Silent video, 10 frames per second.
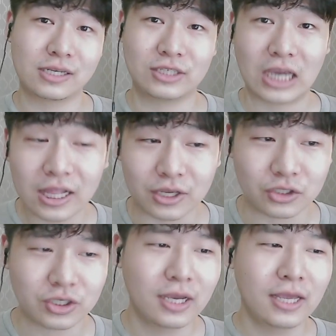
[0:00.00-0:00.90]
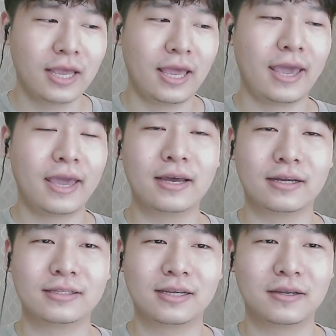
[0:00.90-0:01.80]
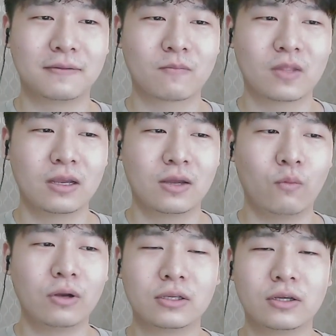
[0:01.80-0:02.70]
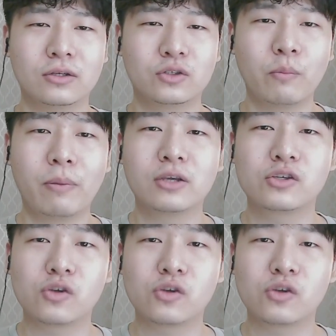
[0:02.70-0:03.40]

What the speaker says: challenge, and what? Siomai.